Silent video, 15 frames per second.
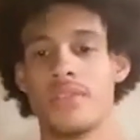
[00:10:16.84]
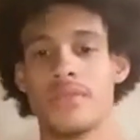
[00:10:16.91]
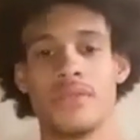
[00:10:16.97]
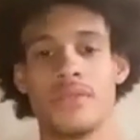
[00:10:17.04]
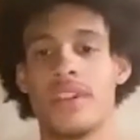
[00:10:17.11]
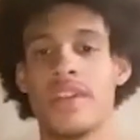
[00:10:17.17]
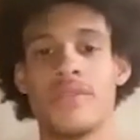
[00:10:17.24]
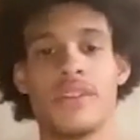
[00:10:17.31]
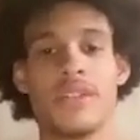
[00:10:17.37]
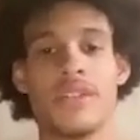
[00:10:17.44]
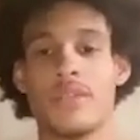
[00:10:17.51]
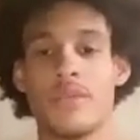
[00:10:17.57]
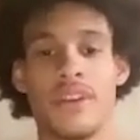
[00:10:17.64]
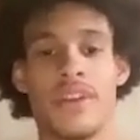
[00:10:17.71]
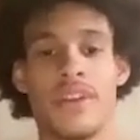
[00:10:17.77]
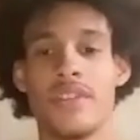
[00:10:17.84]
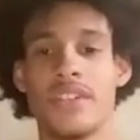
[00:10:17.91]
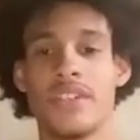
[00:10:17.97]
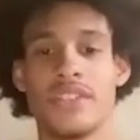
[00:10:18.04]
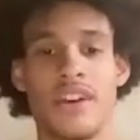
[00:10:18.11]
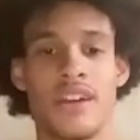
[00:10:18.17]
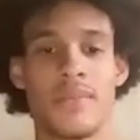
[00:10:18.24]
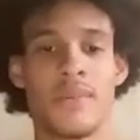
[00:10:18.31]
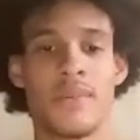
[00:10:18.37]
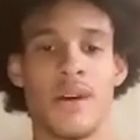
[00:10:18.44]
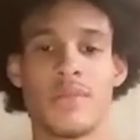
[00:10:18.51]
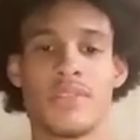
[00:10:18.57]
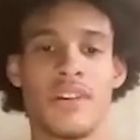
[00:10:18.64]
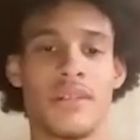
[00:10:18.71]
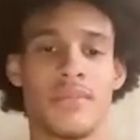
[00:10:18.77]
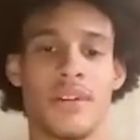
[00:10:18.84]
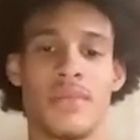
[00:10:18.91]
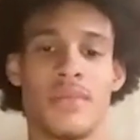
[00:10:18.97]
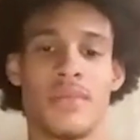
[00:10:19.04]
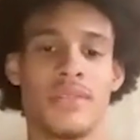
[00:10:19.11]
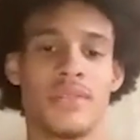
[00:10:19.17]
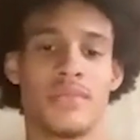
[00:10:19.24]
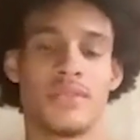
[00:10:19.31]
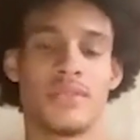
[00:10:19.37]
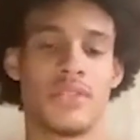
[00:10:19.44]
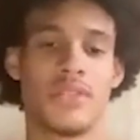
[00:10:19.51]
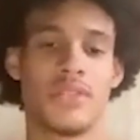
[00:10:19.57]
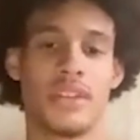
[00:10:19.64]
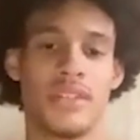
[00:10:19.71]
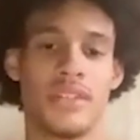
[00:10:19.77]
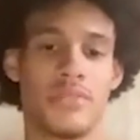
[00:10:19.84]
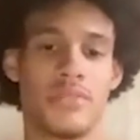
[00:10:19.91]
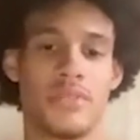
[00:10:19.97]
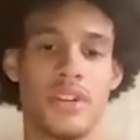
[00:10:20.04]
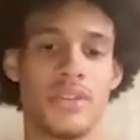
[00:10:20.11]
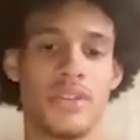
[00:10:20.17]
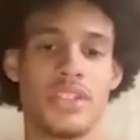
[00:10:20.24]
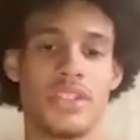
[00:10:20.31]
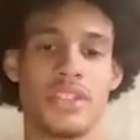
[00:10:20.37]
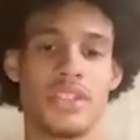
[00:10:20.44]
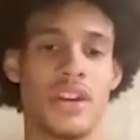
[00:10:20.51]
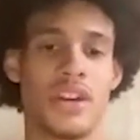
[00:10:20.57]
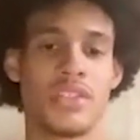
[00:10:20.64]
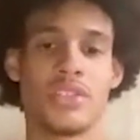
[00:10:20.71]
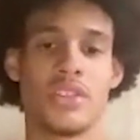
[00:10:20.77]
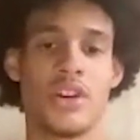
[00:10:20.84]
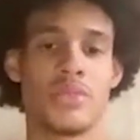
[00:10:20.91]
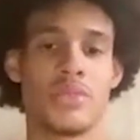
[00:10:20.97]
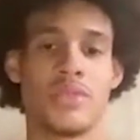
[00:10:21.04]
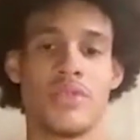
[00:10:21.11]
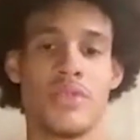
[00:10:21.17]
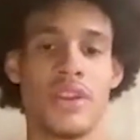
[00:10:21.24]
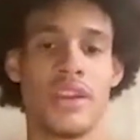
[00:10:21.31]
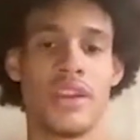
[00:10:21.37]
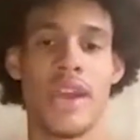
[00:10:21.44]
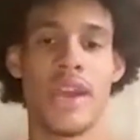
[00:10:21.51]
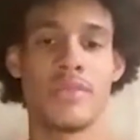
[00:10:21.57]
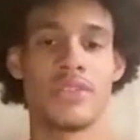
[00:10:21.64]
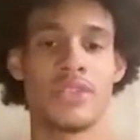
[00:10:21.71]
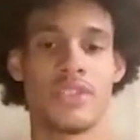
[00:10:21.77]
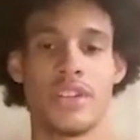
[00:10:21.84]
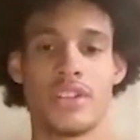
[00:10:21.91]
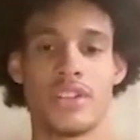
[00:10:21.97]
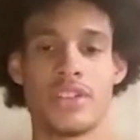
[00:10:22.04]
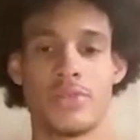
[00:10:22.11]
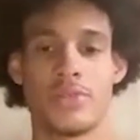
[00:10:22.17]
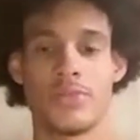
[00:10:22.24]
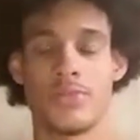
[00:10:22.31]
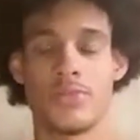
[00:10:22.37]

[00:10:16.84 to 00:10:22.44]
Whatever he's talking about, I'm talking about it with him. So yeah, pretty much just talk to coach before the game and stretch.